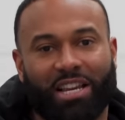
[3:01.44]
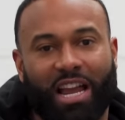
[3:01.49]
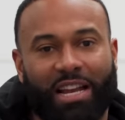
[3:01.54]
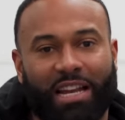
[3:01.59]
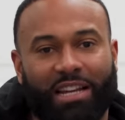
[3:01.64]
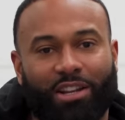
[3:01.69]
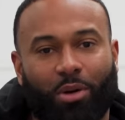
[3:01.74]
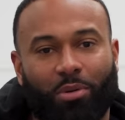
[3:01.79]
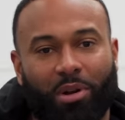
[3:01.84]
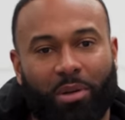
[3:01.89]
saying
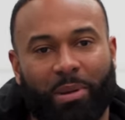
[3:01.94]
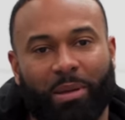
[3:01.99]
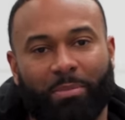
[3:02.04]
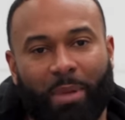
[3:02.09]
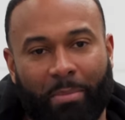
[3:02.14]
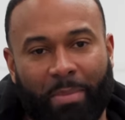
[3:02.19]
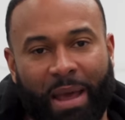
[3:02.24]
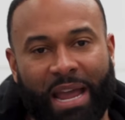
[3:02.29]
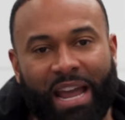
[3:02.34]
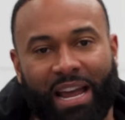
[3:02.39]
he don't want to be
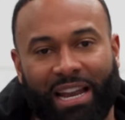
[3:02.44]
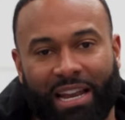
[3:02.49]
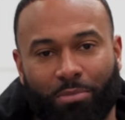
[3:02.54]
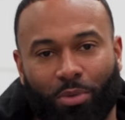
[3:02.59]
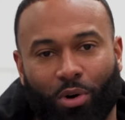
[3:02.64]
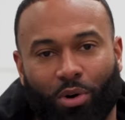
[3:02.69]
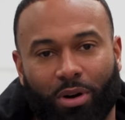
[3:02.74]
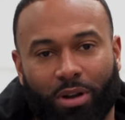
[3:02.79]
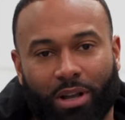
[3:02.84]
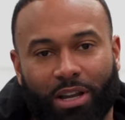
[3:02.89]
my mate this,
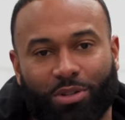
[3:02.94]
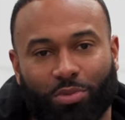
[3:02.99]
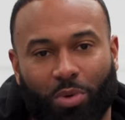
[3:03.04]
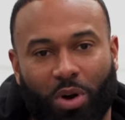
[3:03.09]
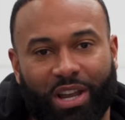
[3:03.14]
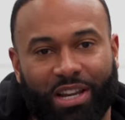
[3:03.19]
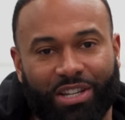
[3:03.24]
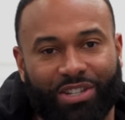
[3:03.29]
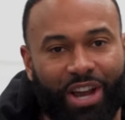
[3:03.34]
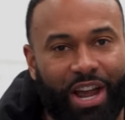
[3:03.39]
anymore. This is
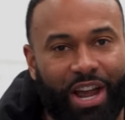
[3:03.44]
what he's